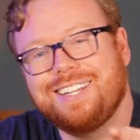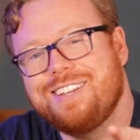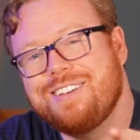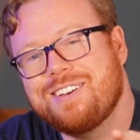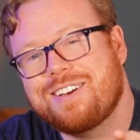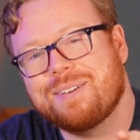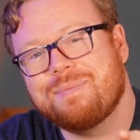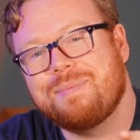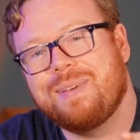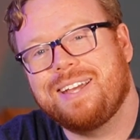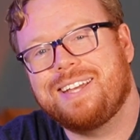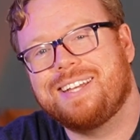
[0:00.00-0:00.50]
you
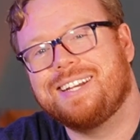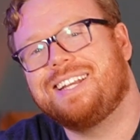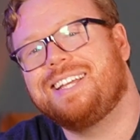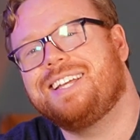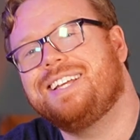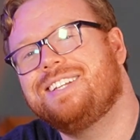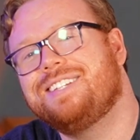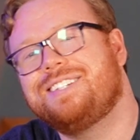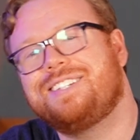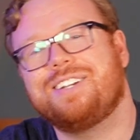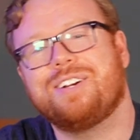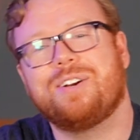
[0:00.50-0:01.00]
can make it
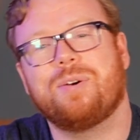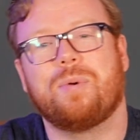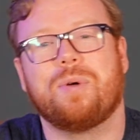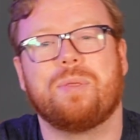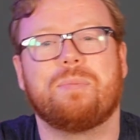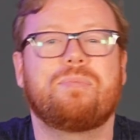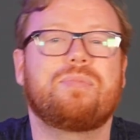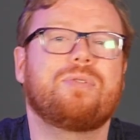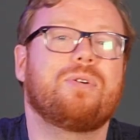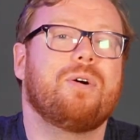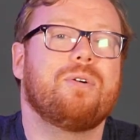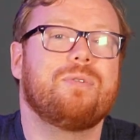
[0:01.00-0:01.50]
easier
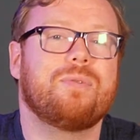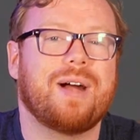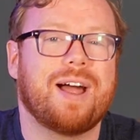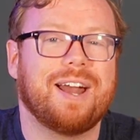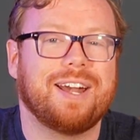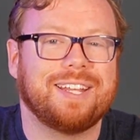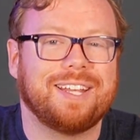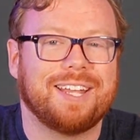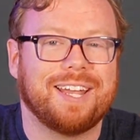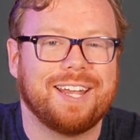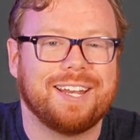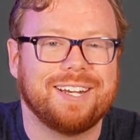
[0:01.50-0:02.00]
with
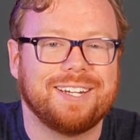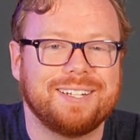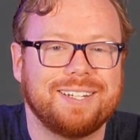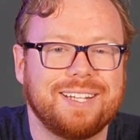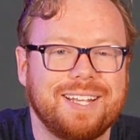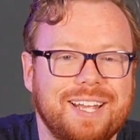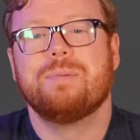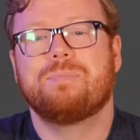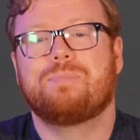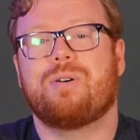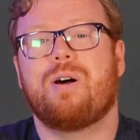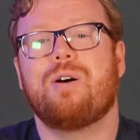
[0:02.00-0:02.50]
ProWritingAid.
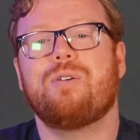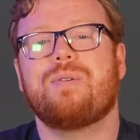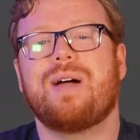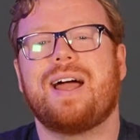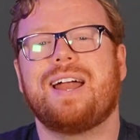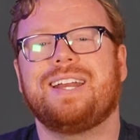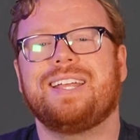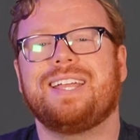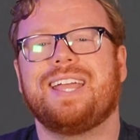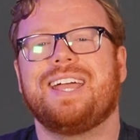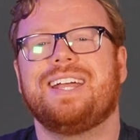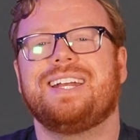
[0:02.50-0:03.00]

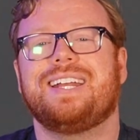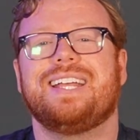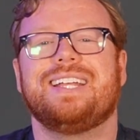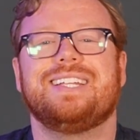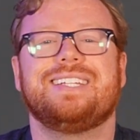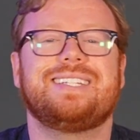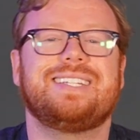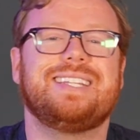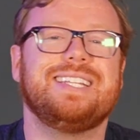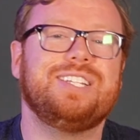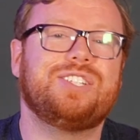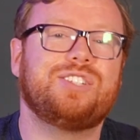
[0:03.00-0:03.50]
ProWritingAid
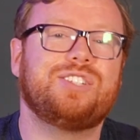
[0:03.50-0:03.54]
is the